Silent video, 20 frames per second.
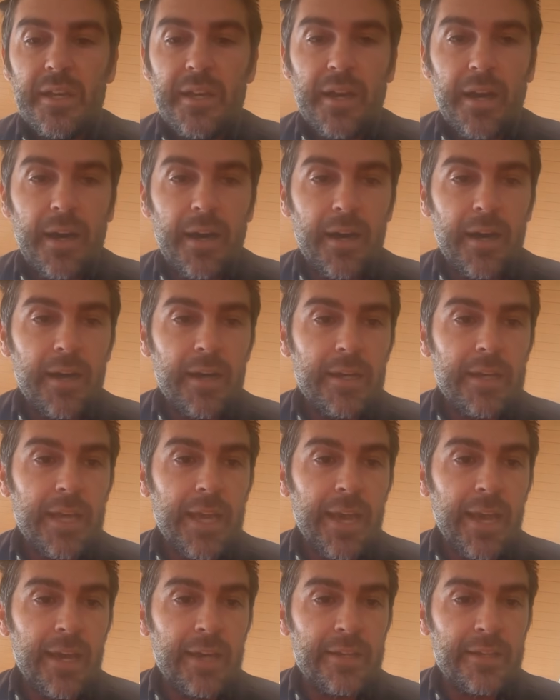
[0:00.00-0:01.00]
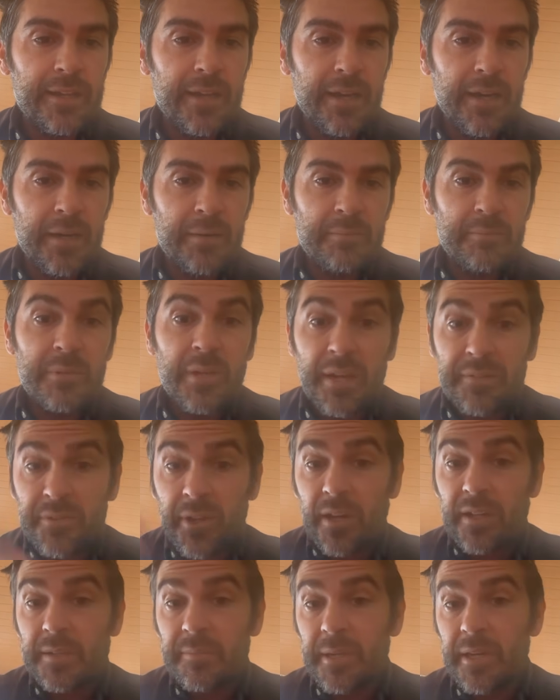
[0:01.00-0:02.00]
I've
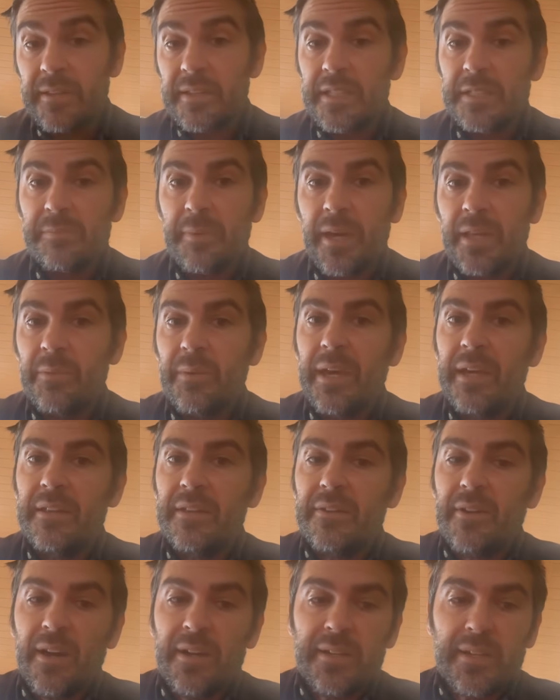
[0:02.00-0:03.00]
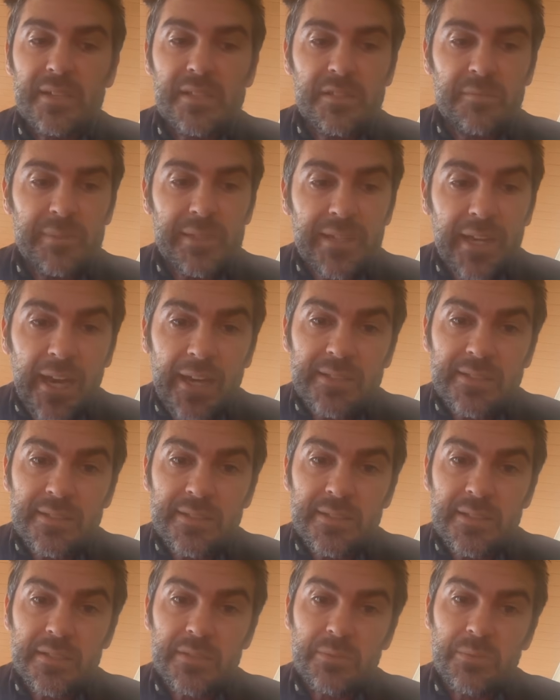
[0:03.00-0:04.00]
talked about this, by the way, in the context of
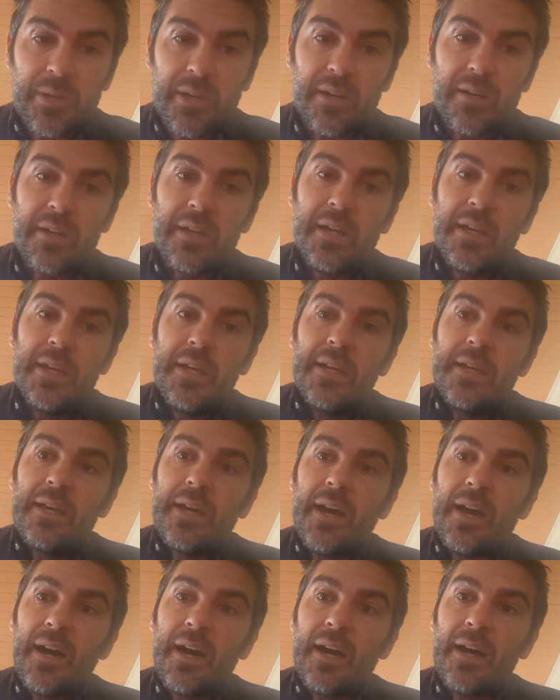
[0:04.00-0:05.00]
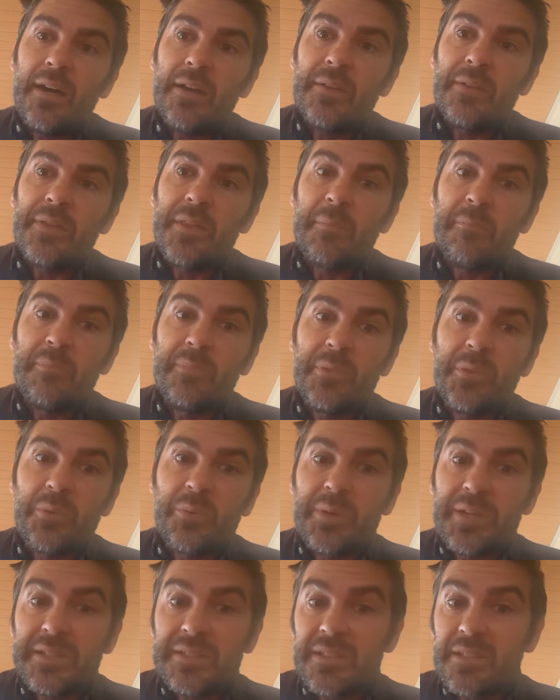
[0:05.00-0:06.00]
metastasis, where the
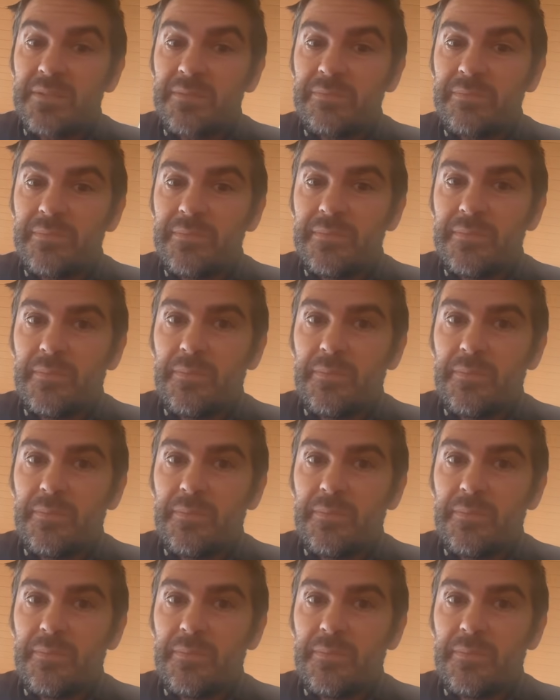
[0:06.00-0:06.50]
reason